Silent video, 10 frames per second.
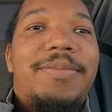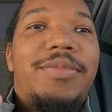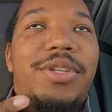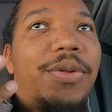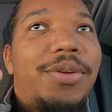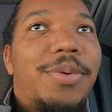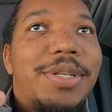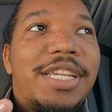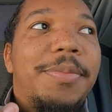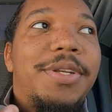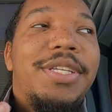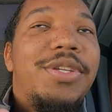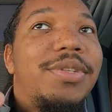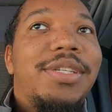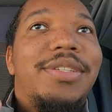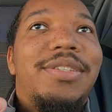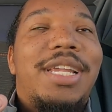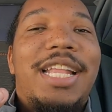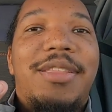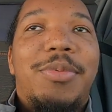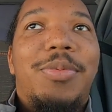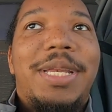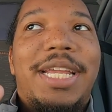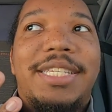So no one's able to use it at the moment,